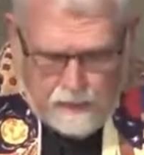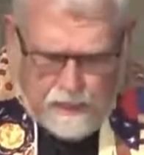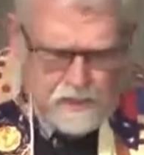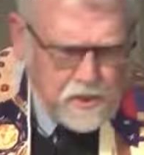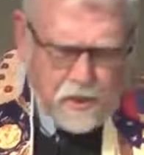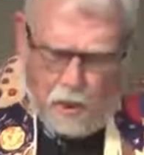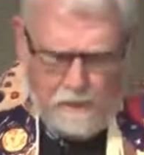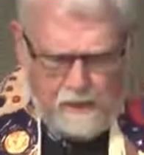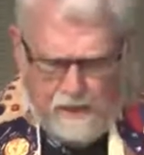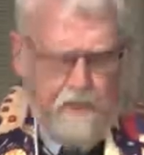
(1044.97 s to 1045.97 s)
and so
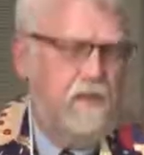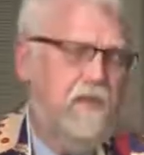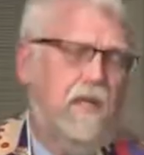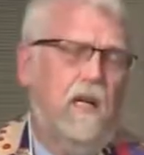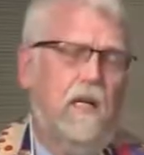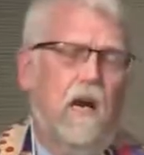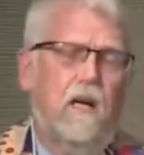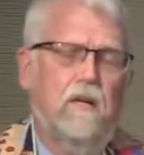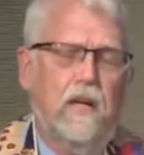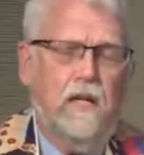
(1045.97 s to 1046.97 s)
many others in our
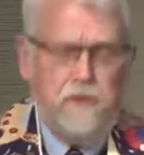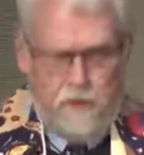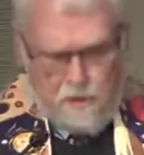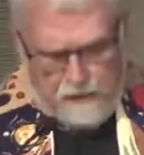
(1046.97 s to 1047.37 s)
congregation who